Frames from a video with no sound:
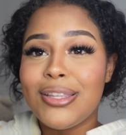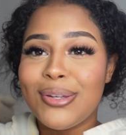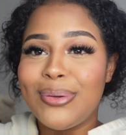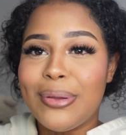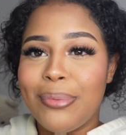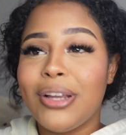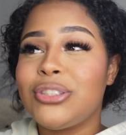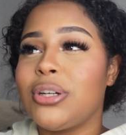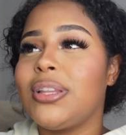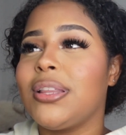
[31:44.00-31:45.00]
to do to make
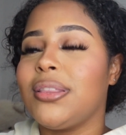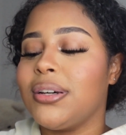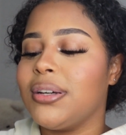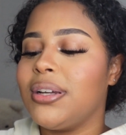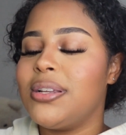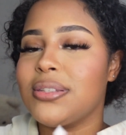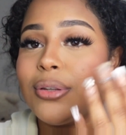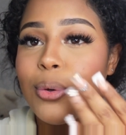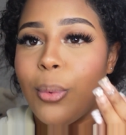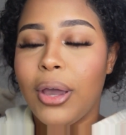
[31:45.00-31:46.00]
sure that it doesn't
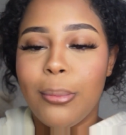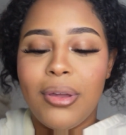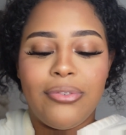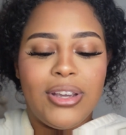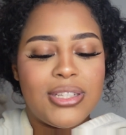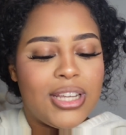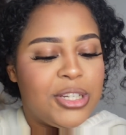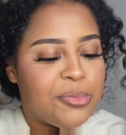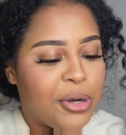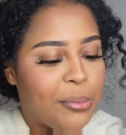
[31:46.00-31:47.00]
look white on my face, I
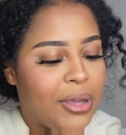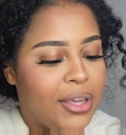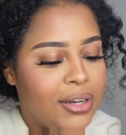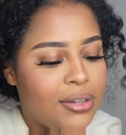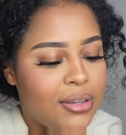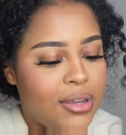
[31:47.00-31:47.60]
just spray it on my hand,